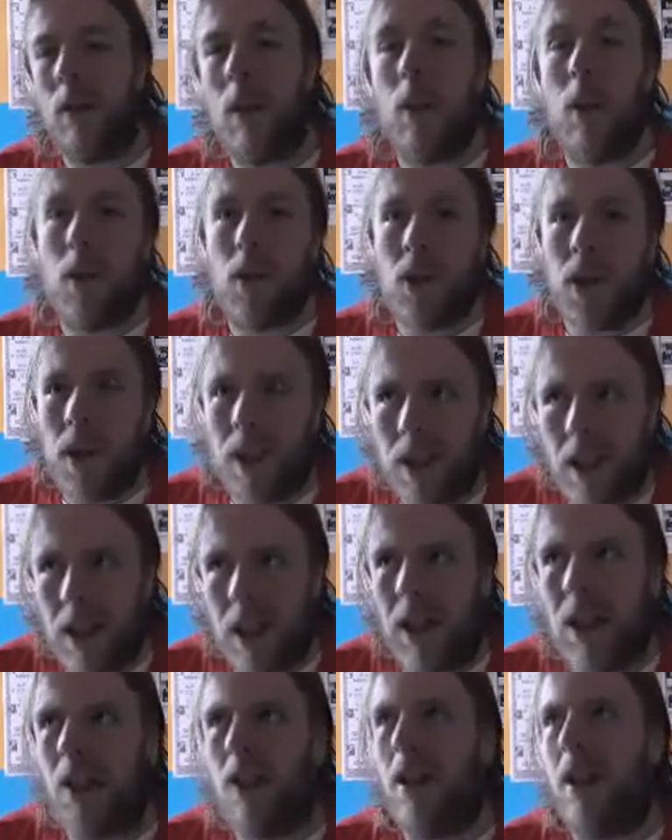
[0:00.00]
Rewatching it
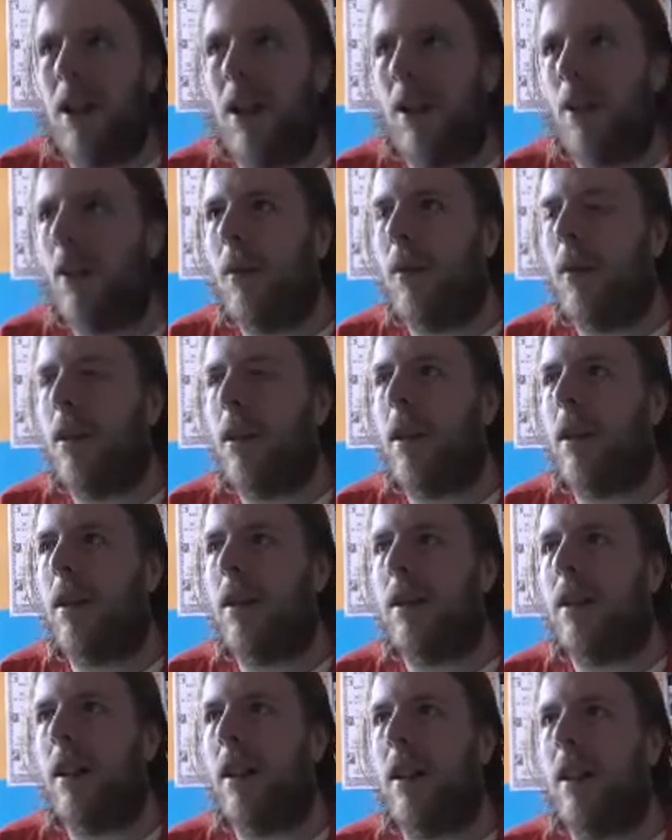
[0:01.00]
now, I obviously
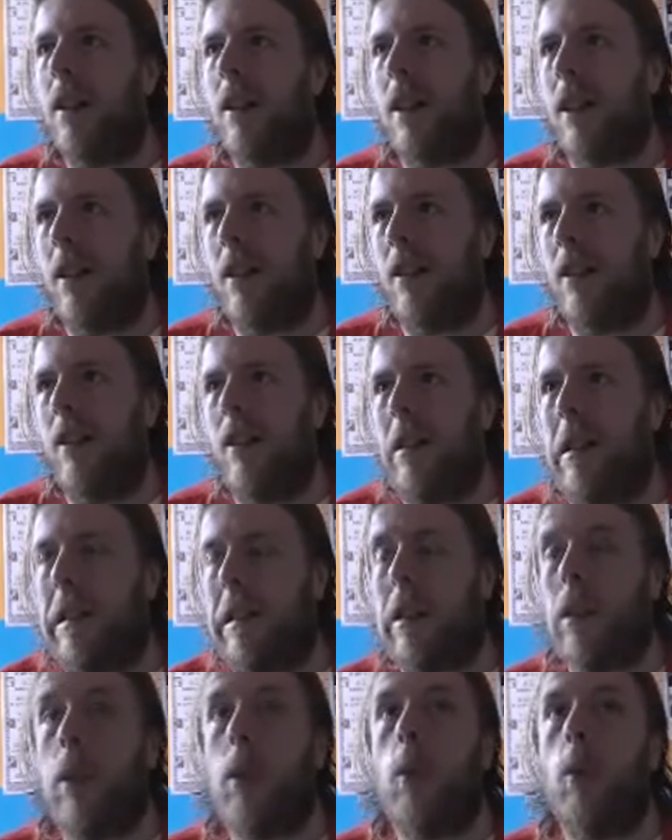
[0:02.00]
understand that there's
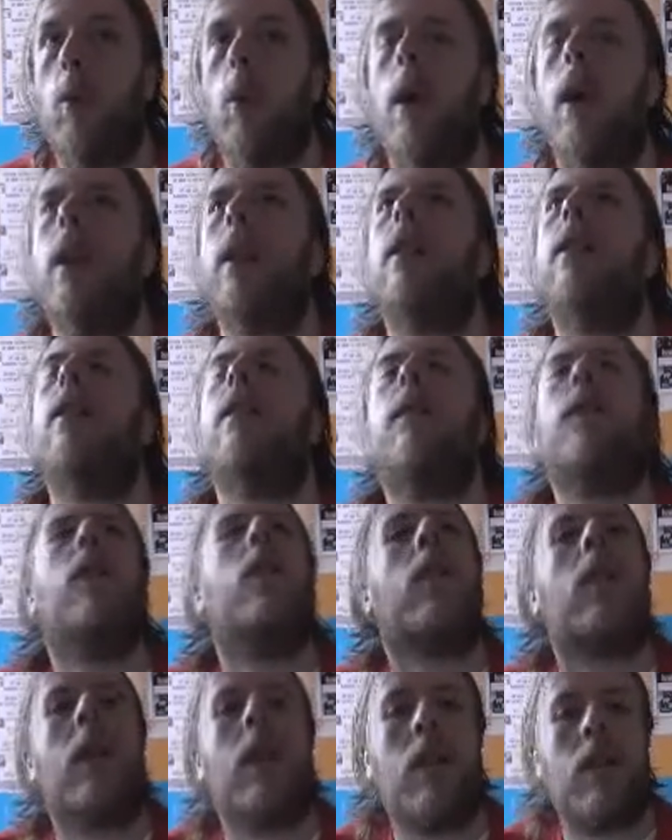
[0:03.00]
quite a
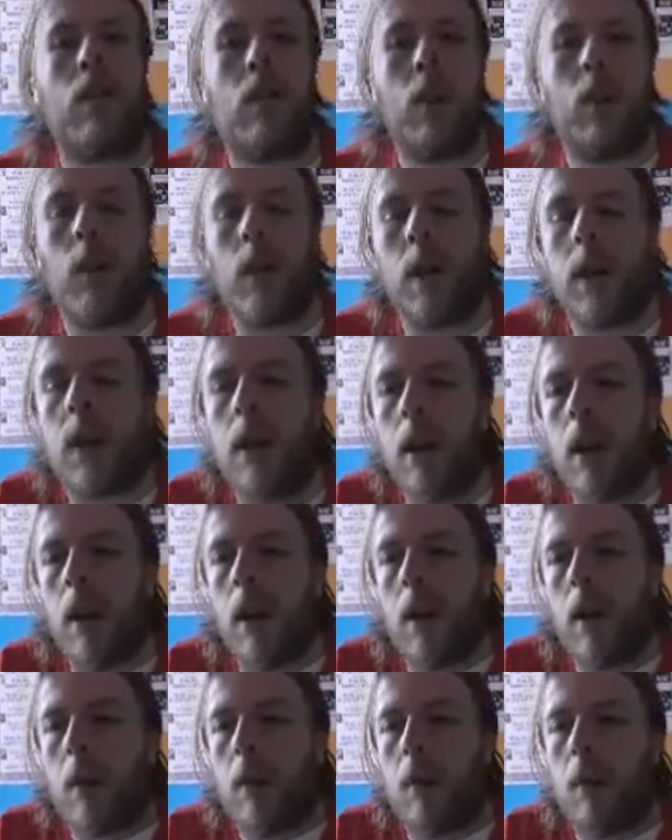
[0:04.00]
few things wrong with it,
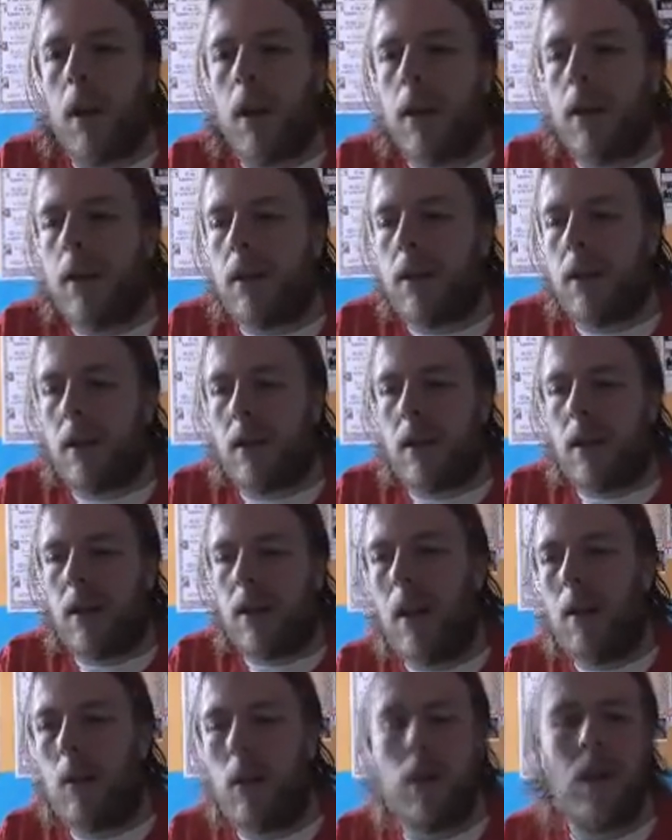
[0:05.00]
but
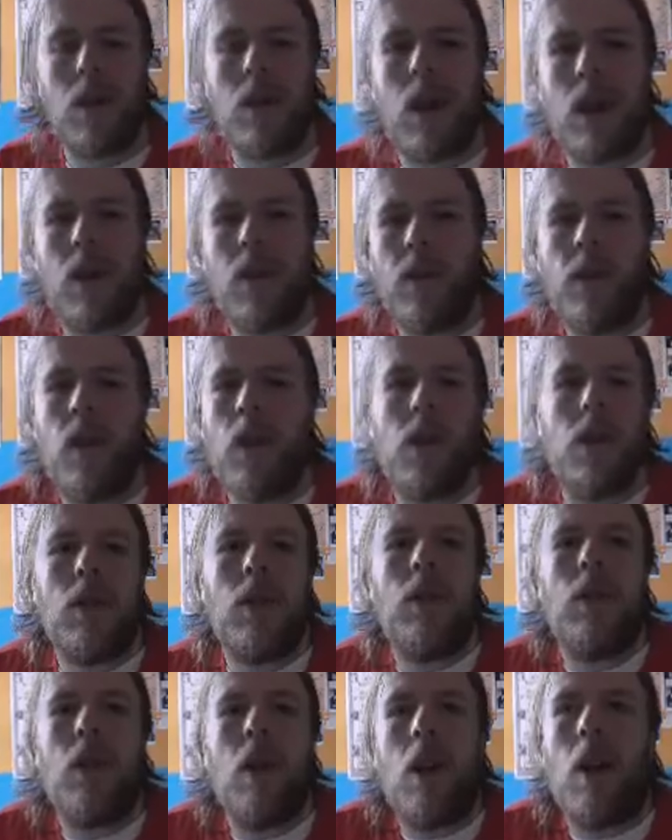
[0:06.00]
it was the
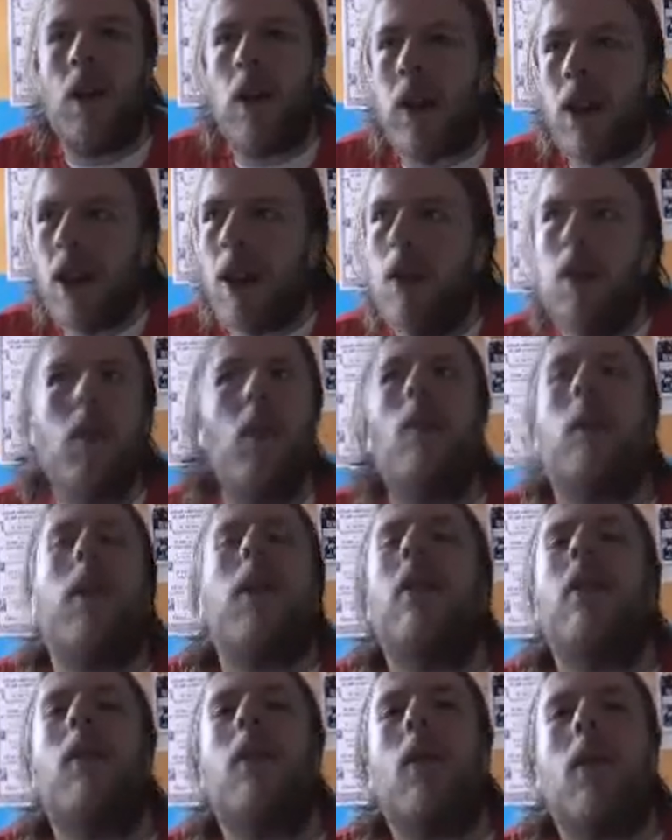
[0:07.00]
first new
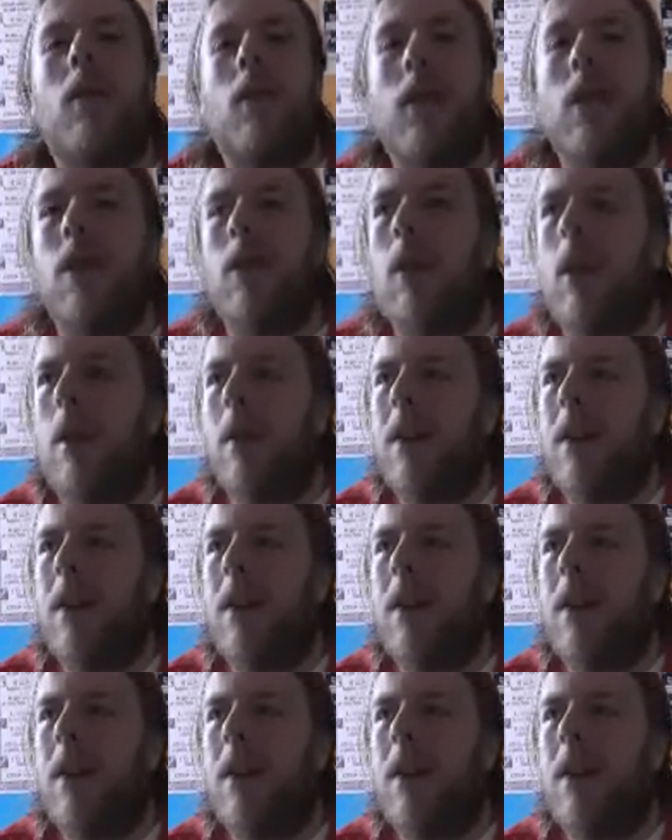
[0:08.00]
piece of Doctor Who.